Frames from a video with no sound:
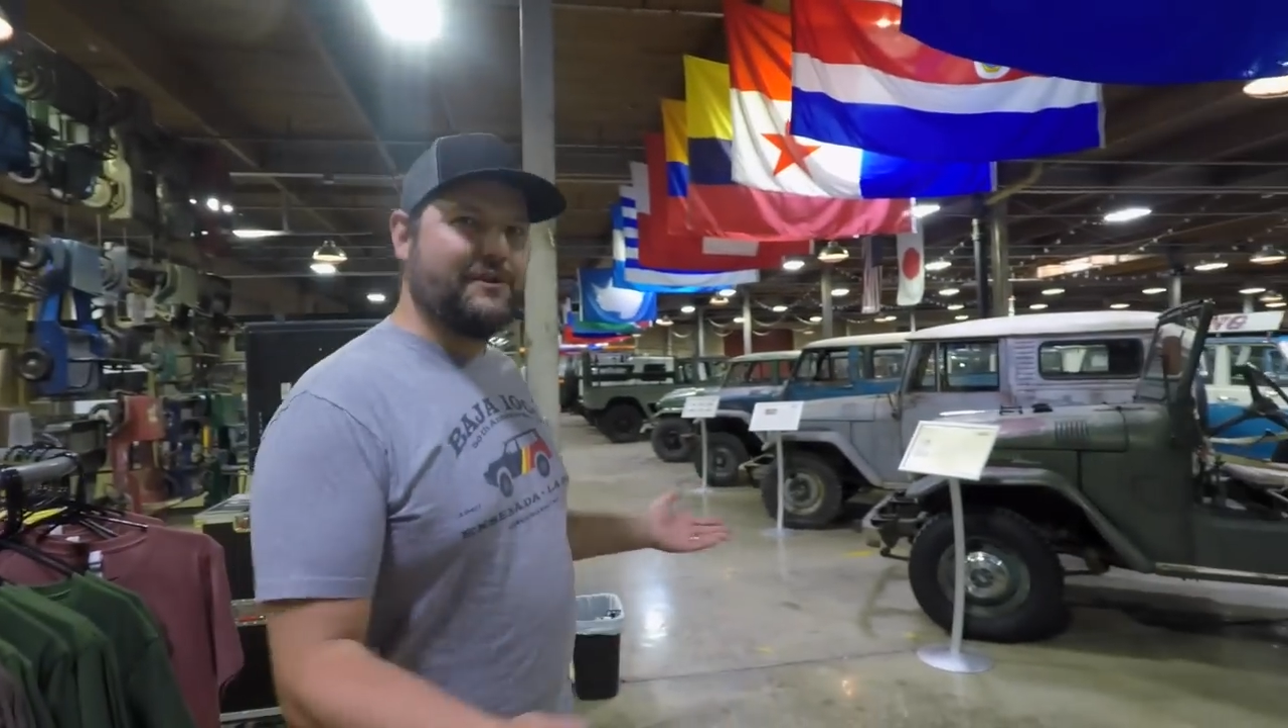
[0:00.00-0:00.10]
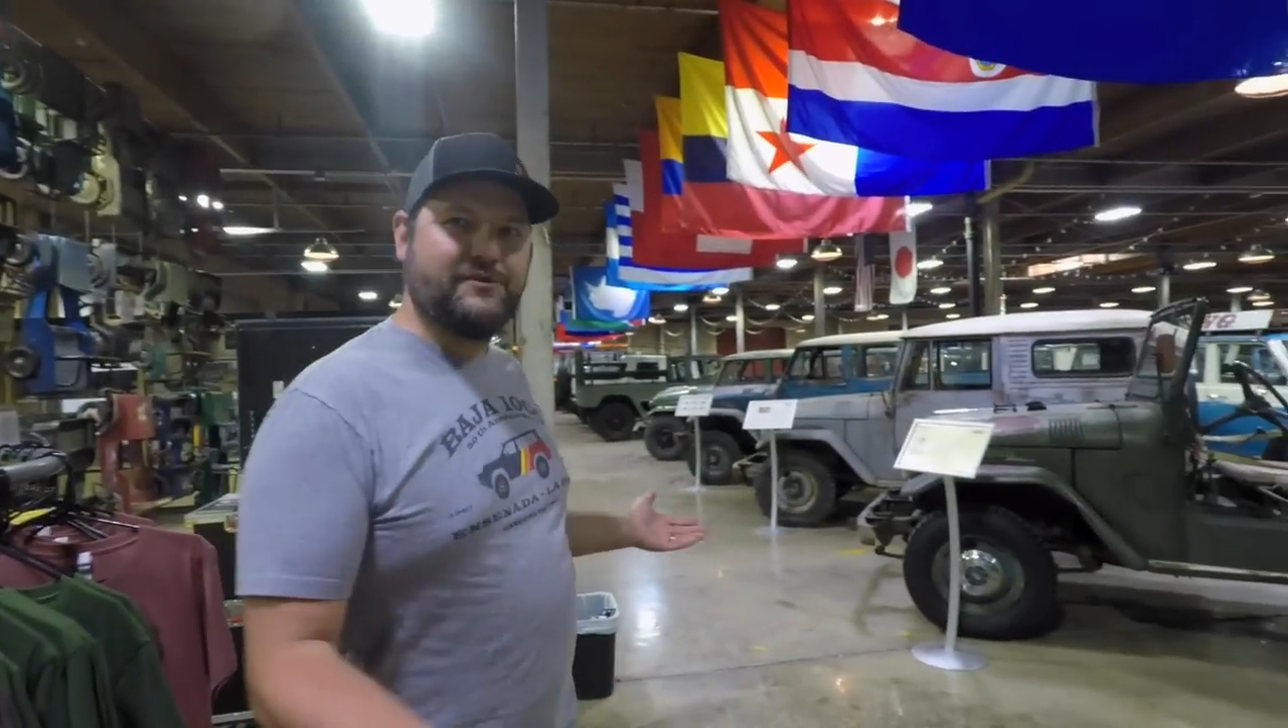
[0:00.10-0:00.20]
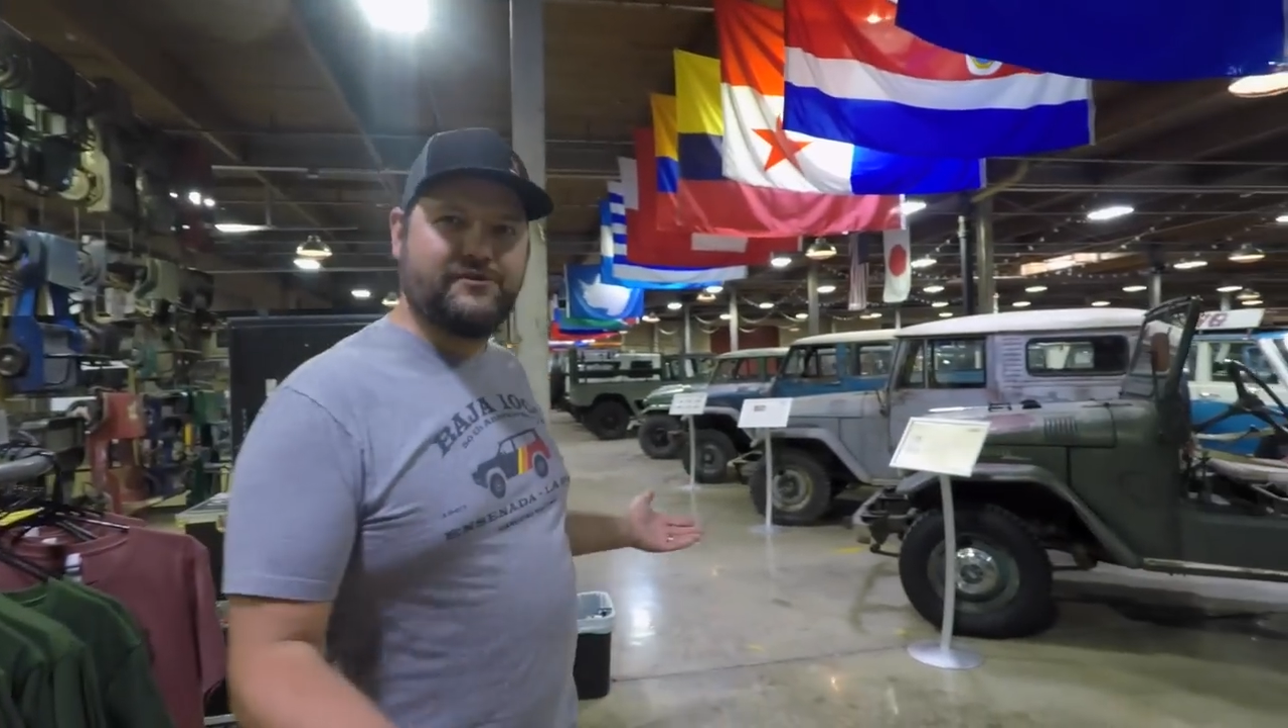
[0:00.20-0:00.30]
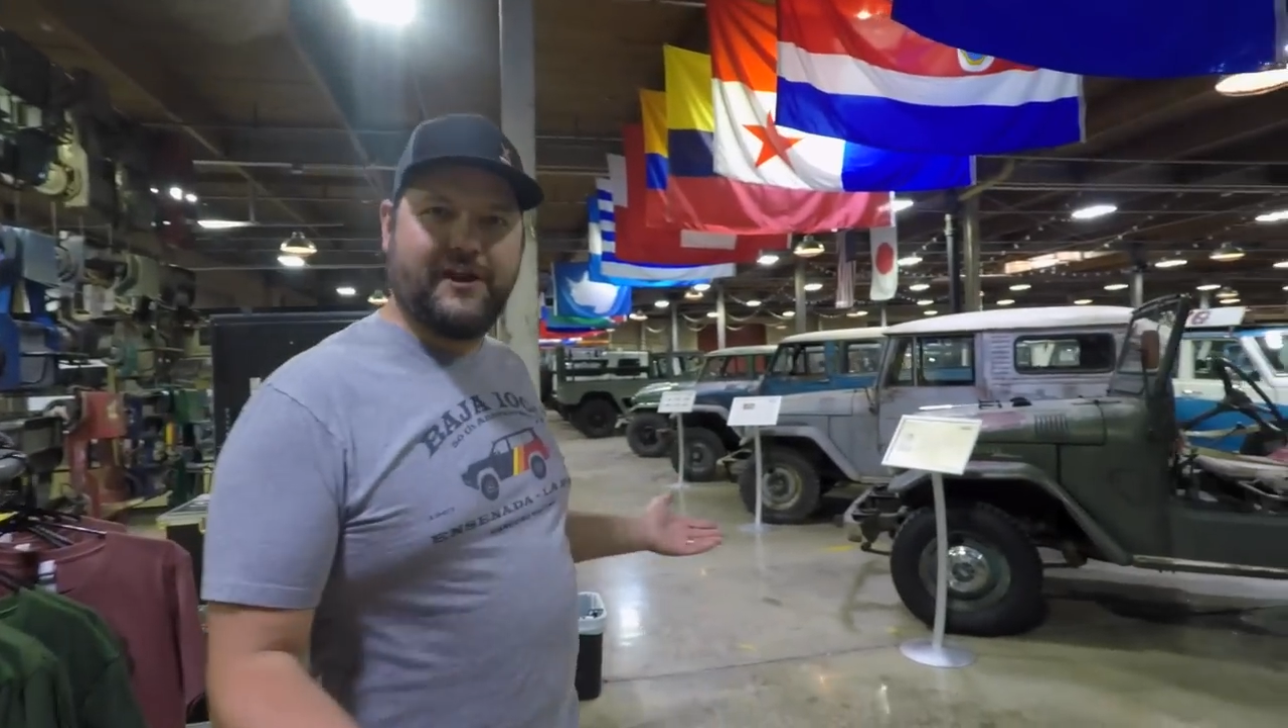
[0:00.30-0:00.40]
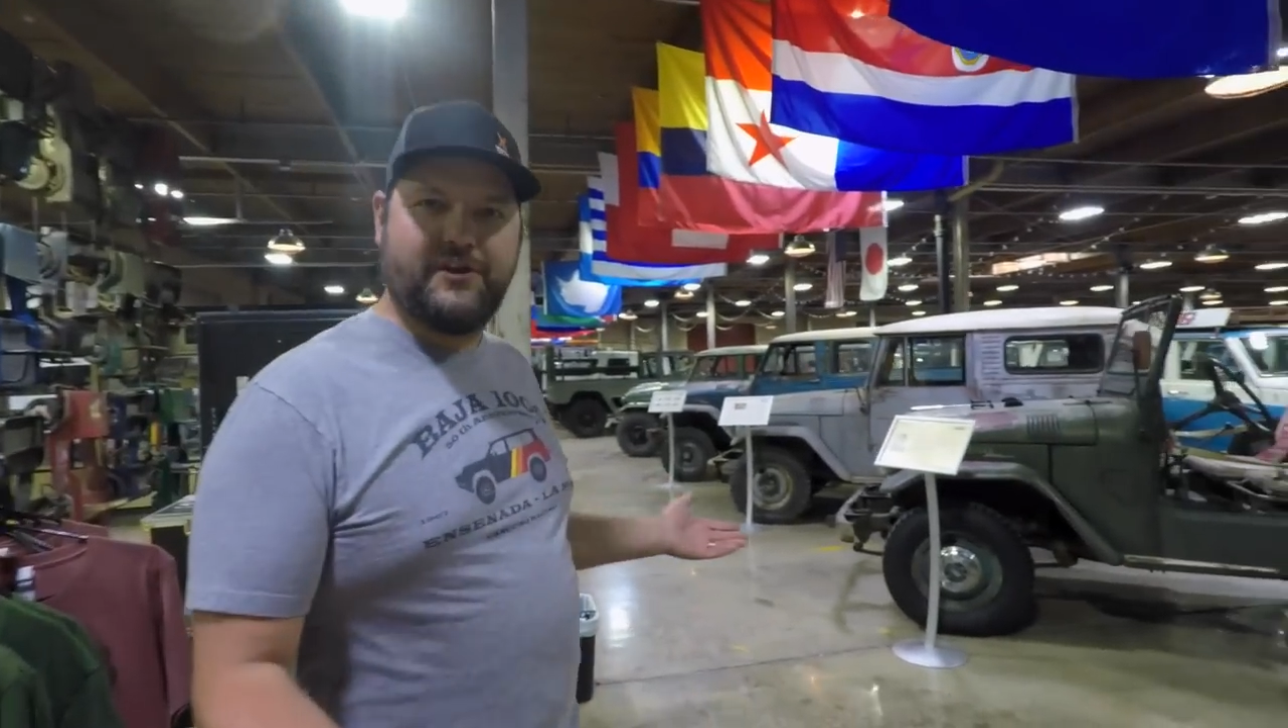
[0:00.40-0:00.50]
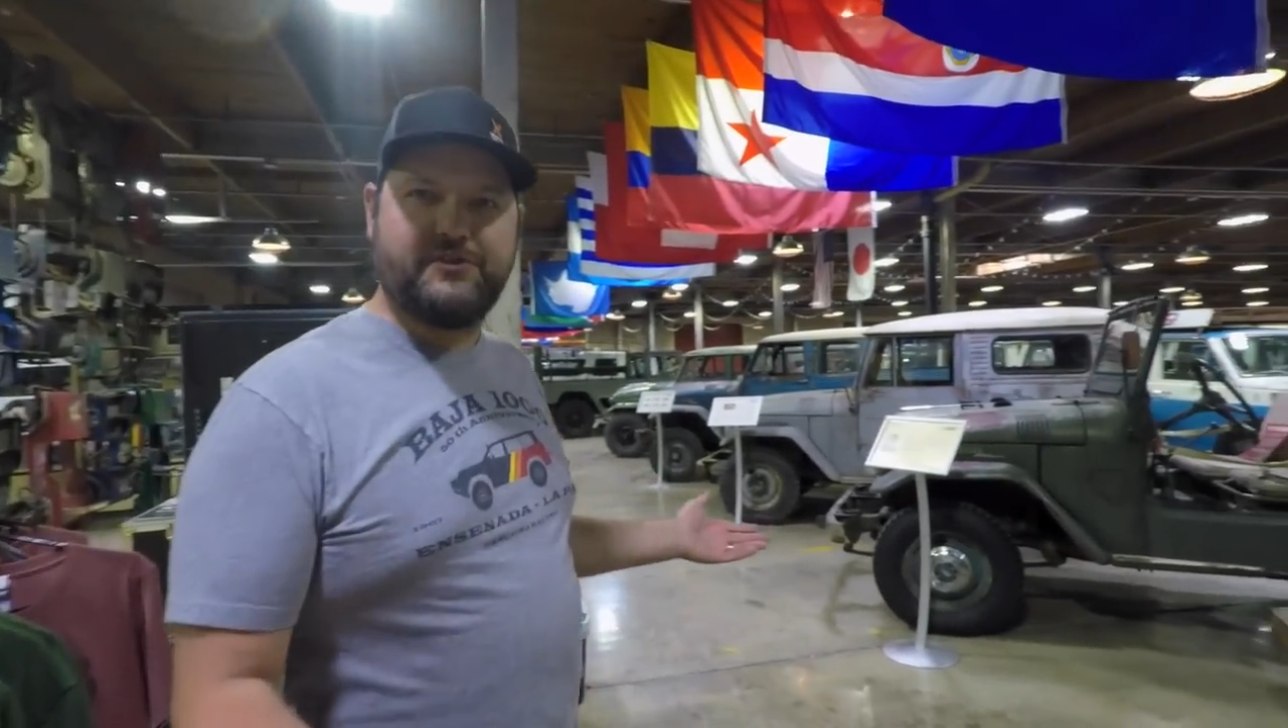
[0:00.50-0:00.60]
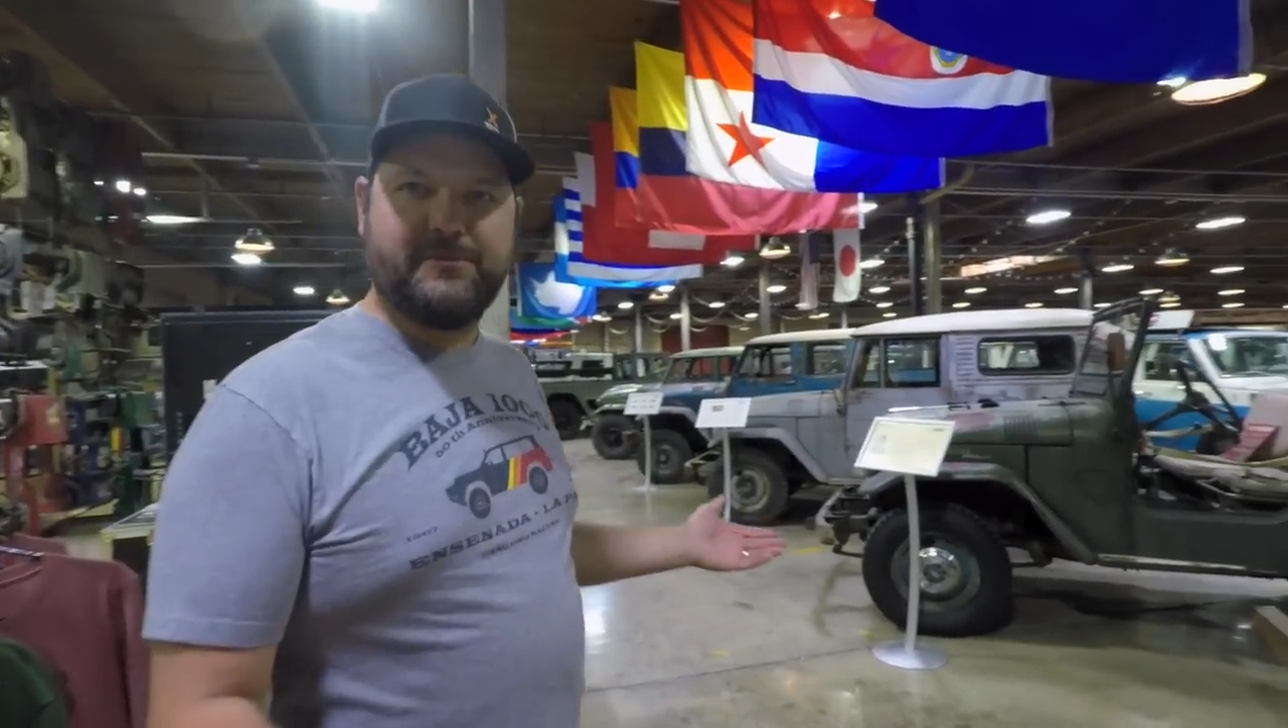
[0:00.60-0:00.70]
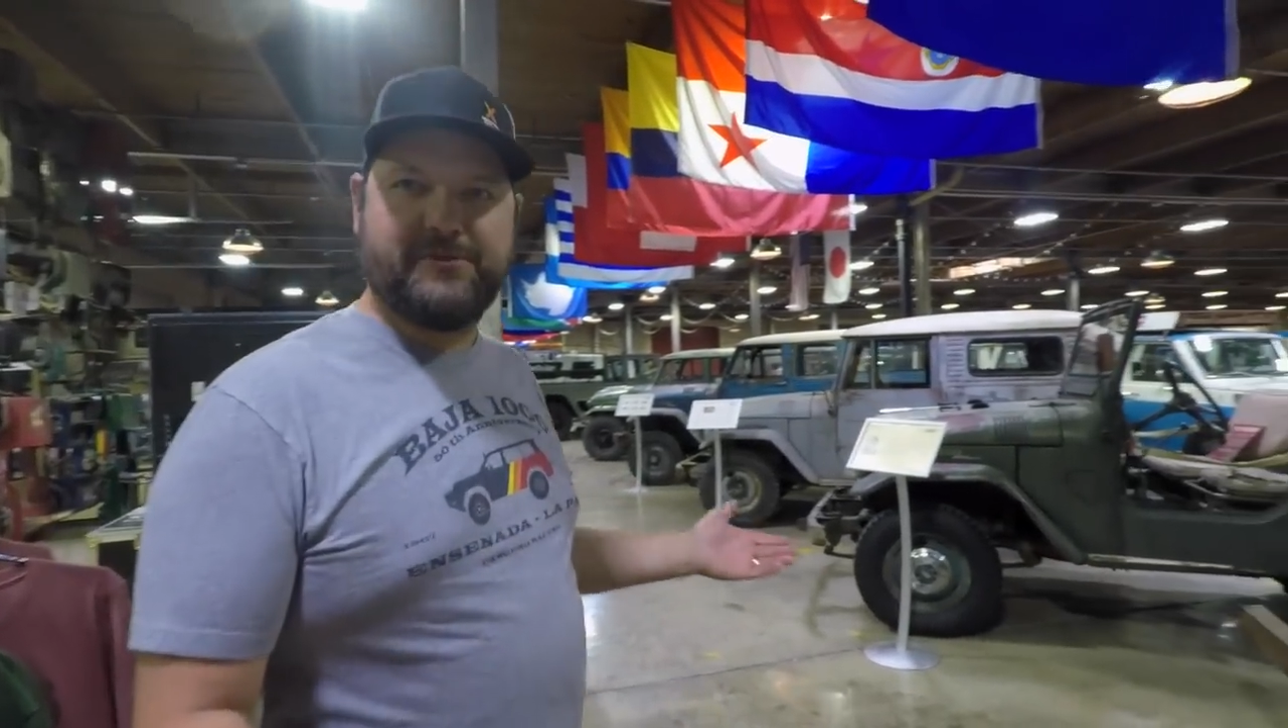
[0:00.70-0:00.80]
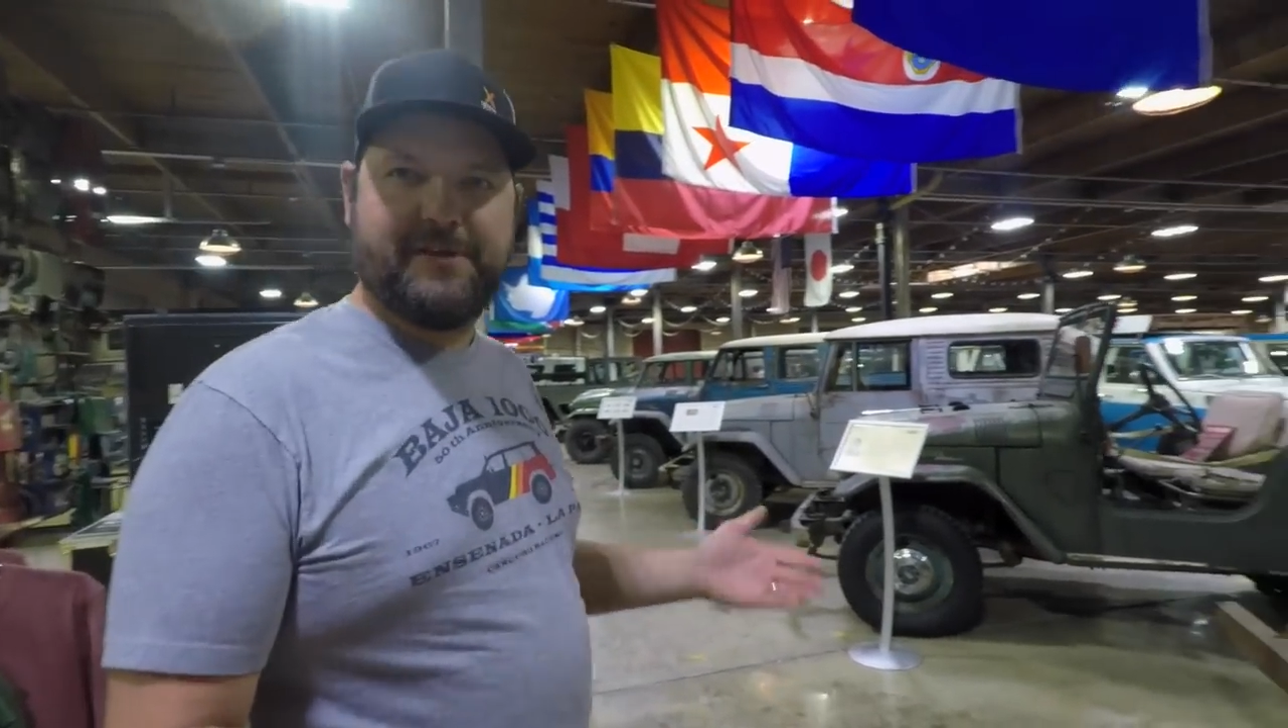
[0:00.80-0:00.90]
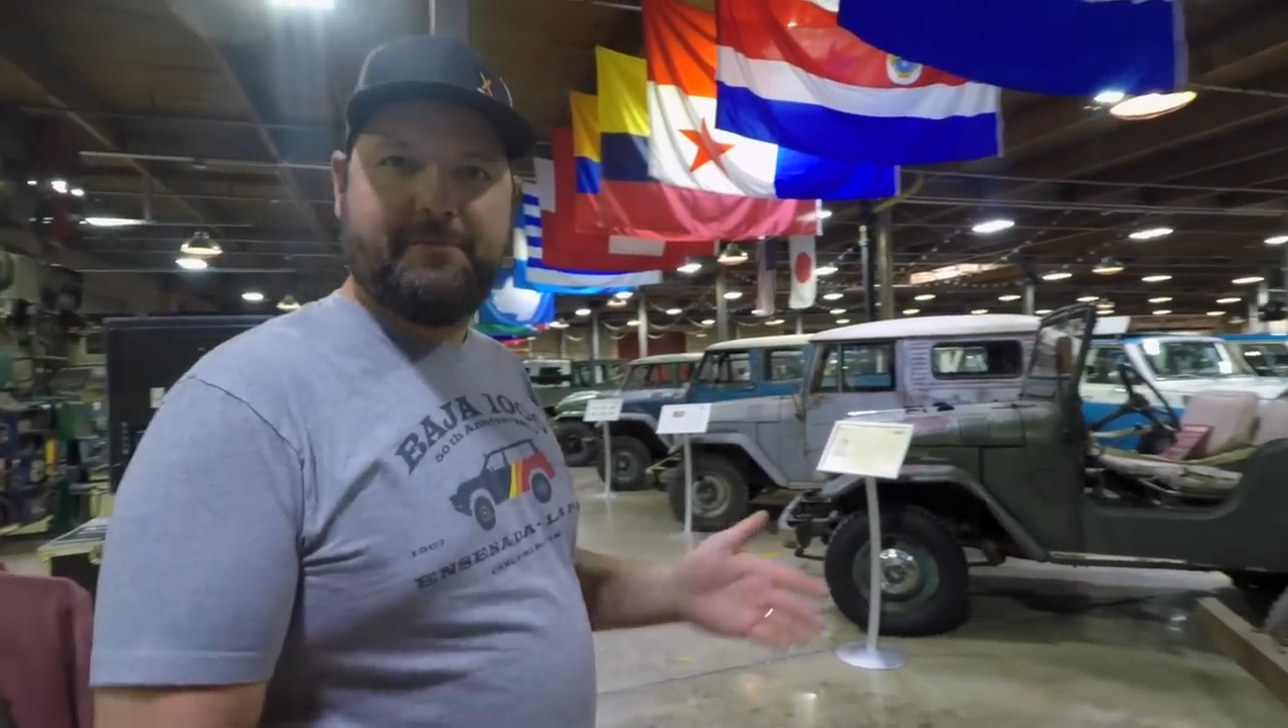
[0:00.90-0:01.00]
Cruiser Heritage
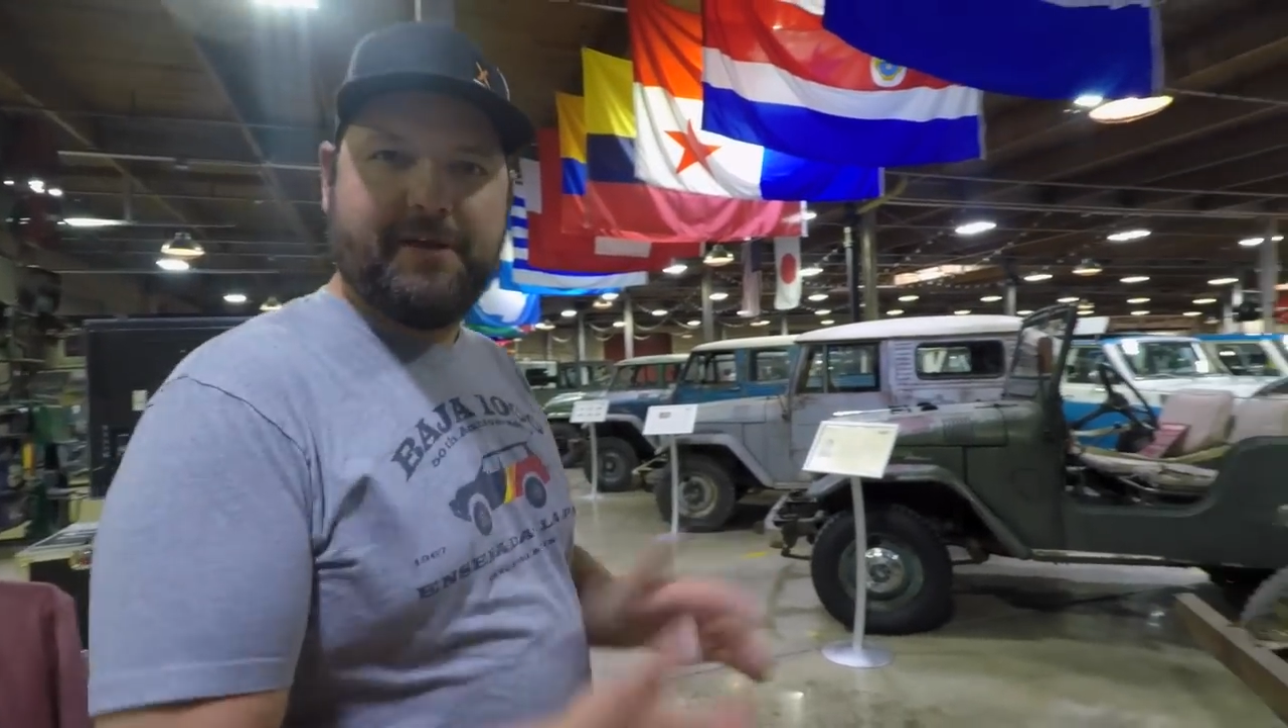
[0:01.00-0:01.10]
Museum